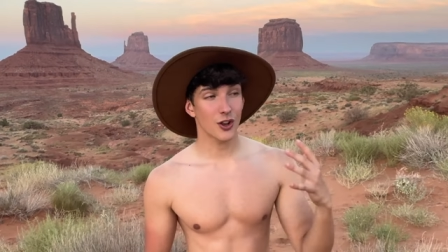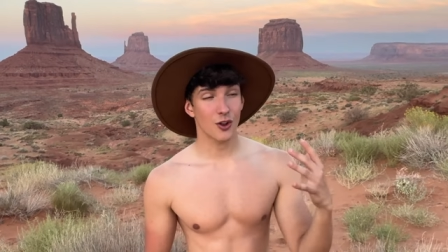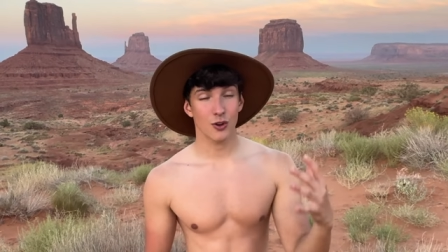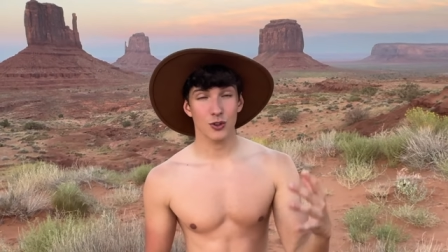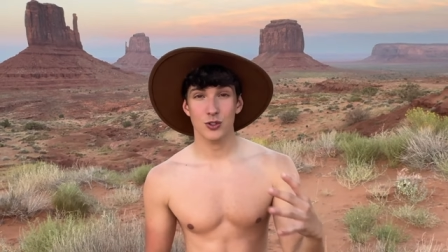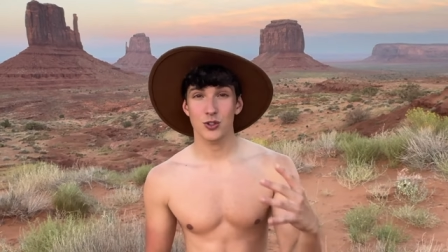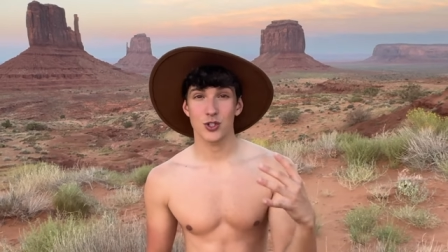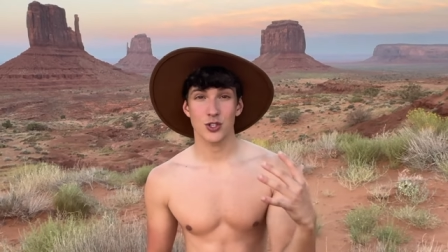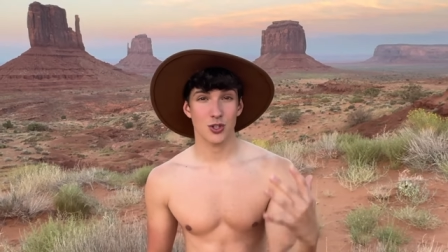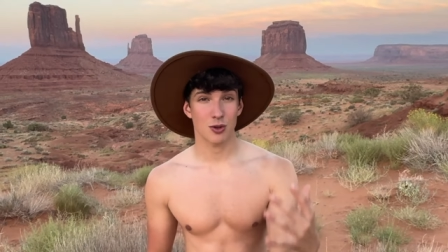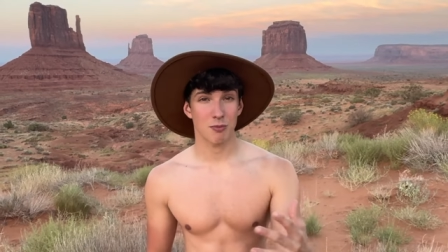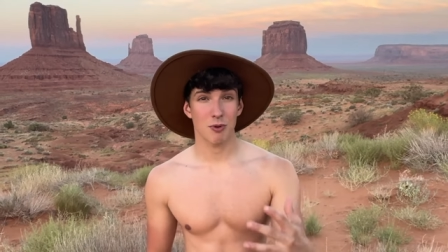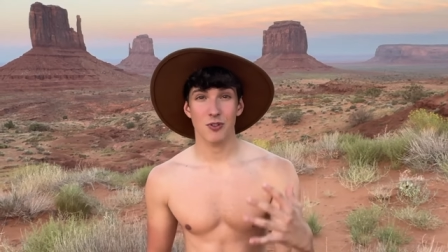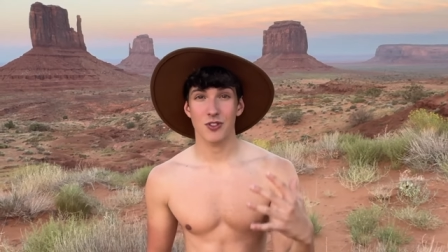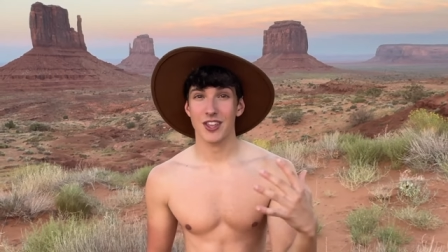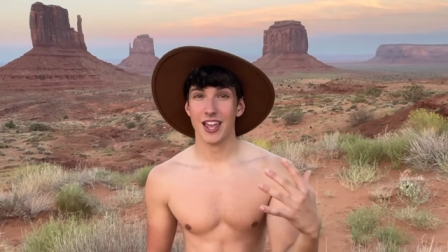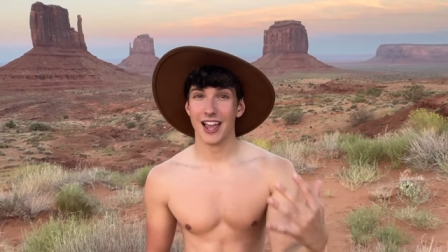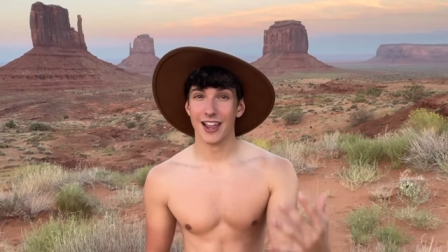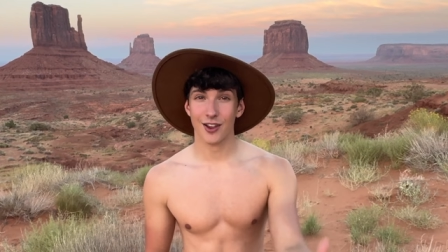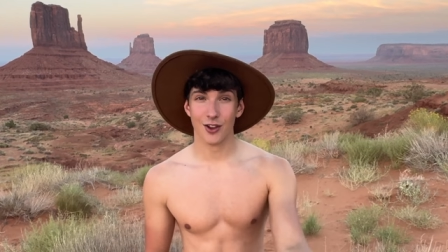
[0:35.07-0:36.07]
go to some of
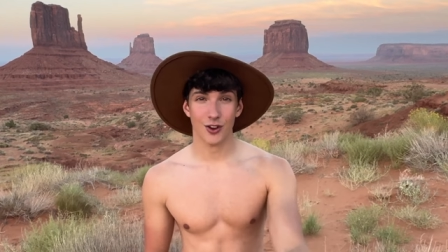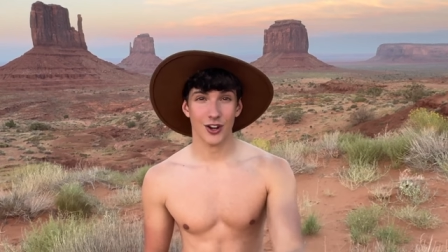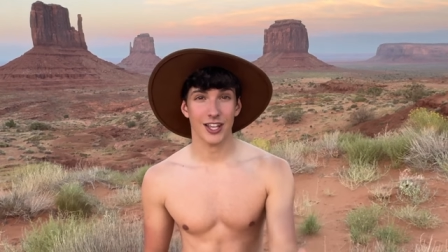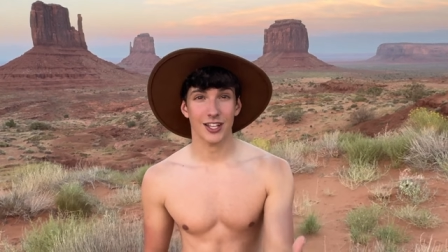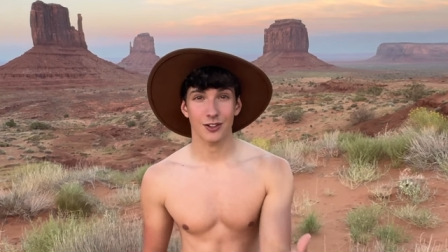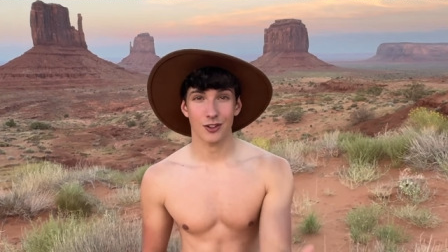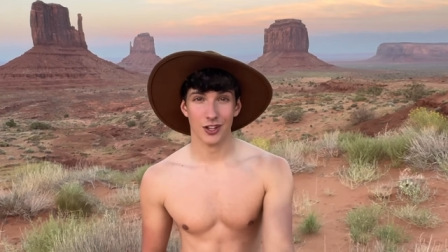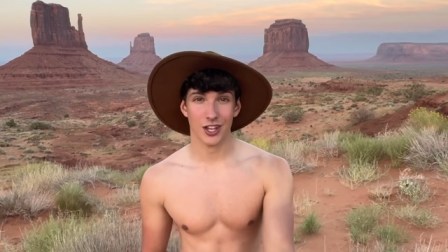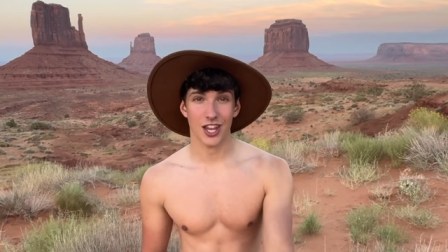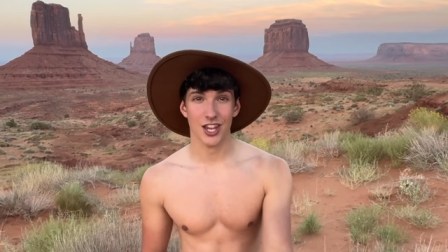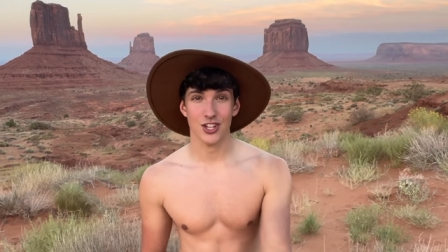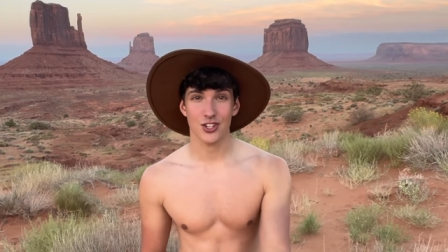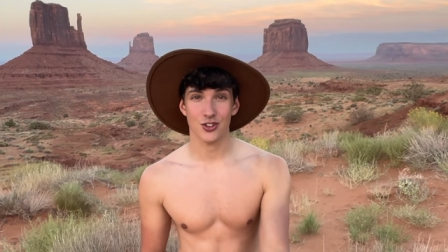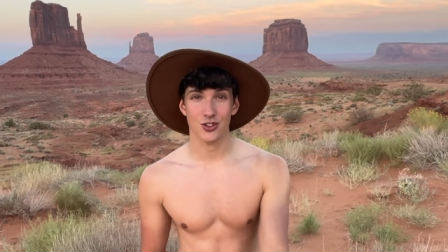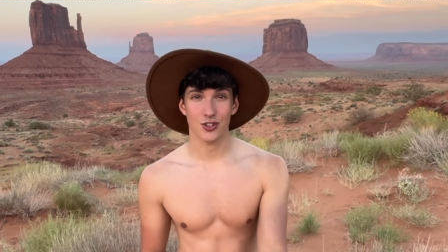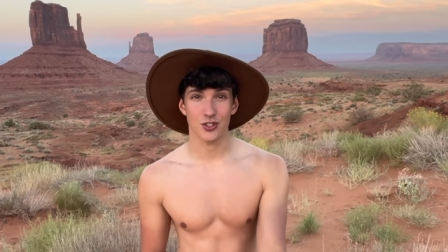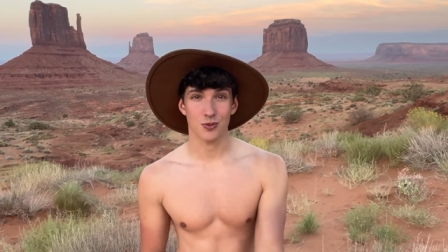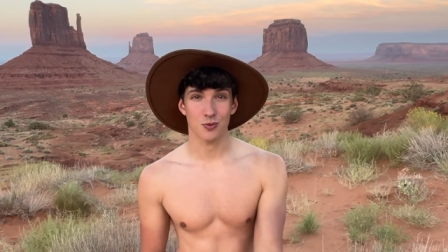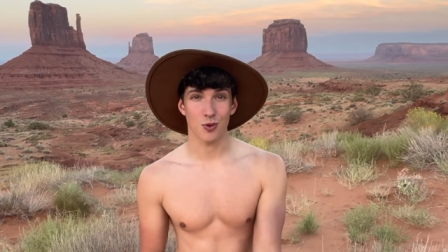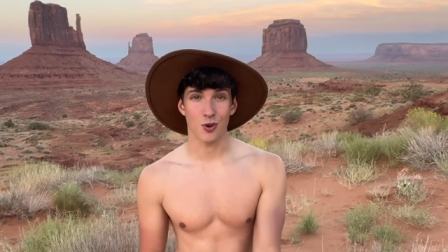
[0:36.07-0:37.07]
the iconic
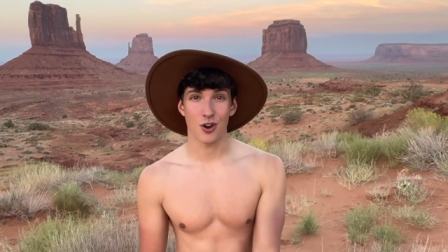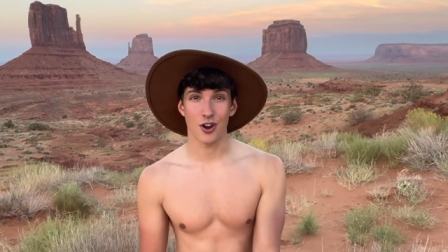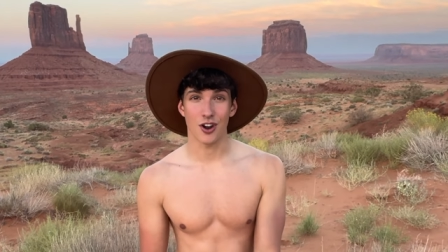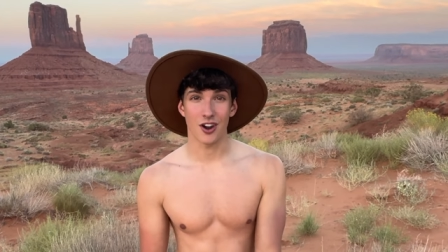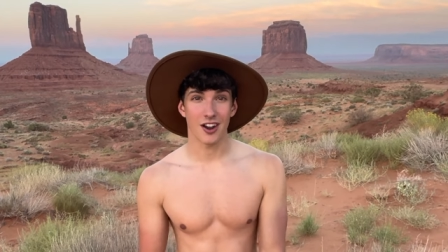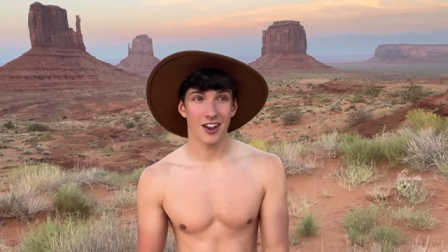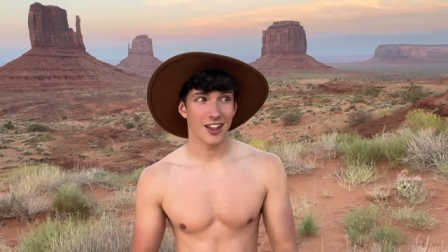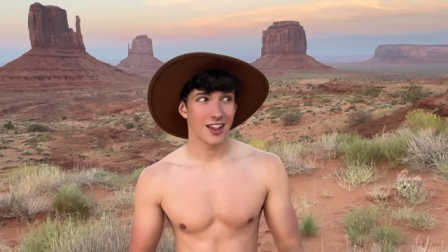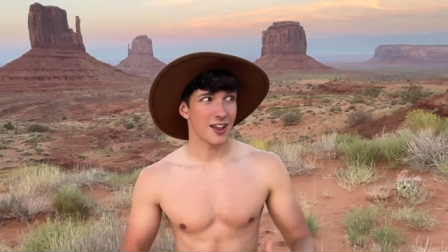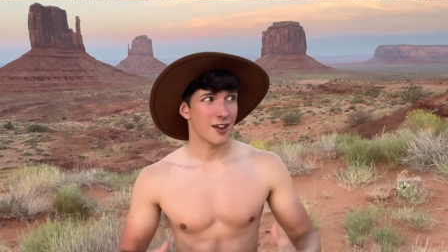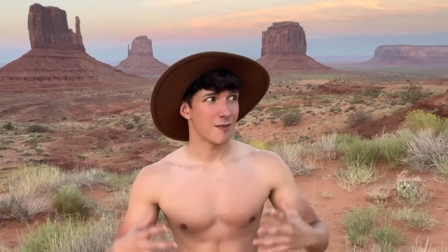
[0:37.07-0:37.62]
locations where